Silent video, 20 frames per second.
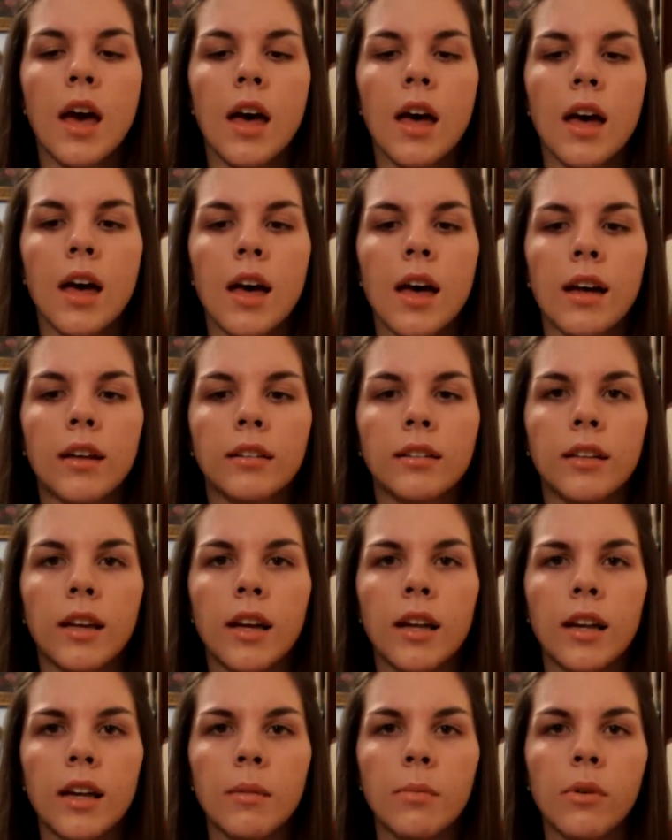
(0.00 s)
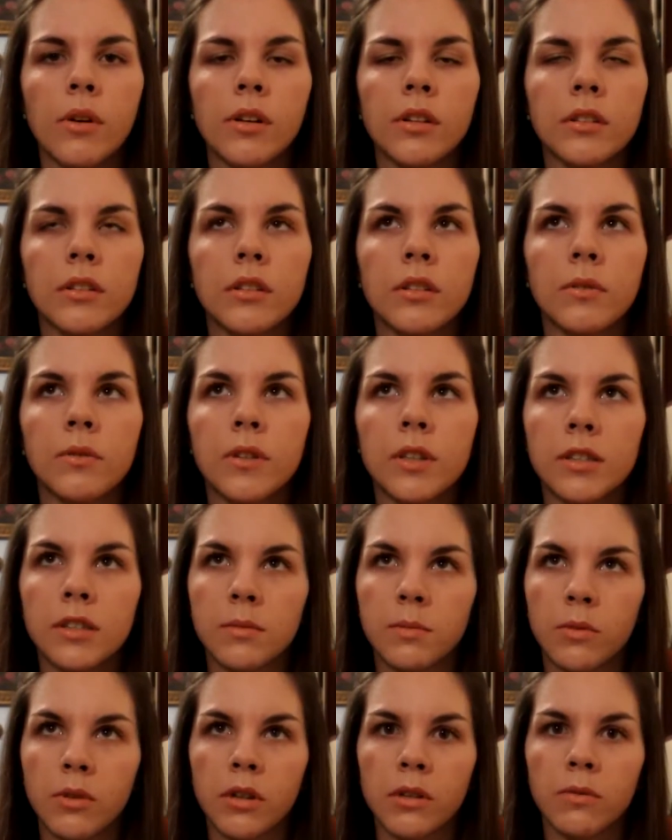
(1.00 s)
And then I bought the
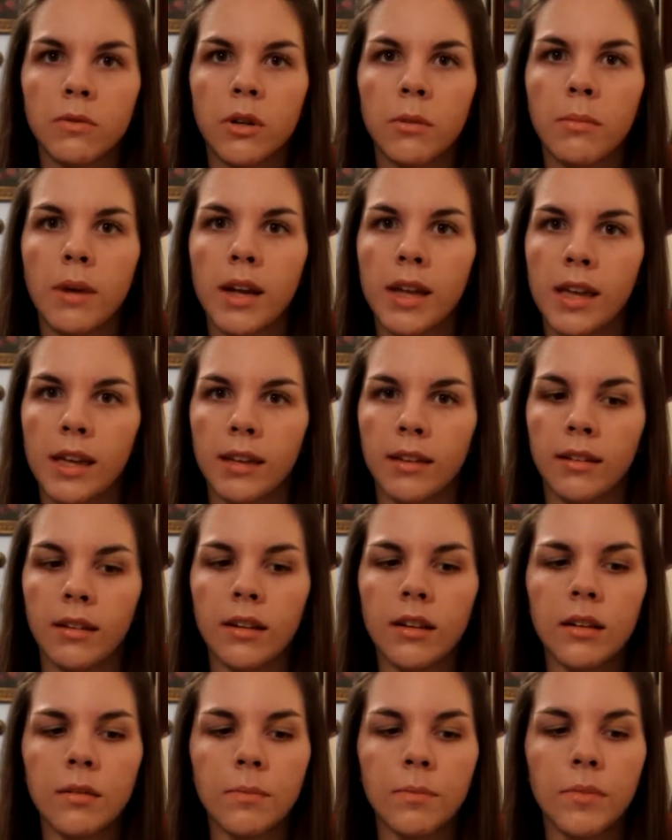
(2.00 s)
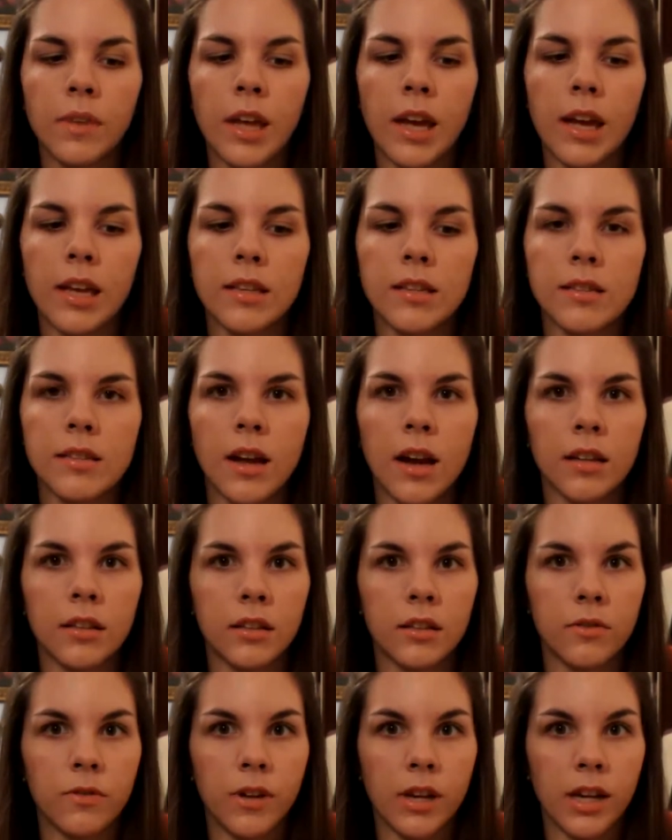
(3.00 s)
first book for my Kindle and
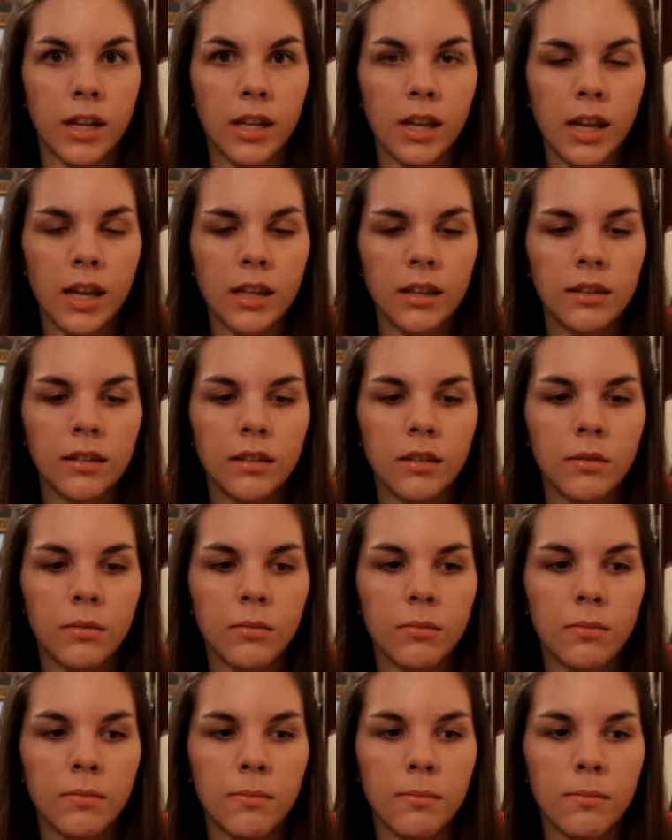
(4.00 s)
started reading it.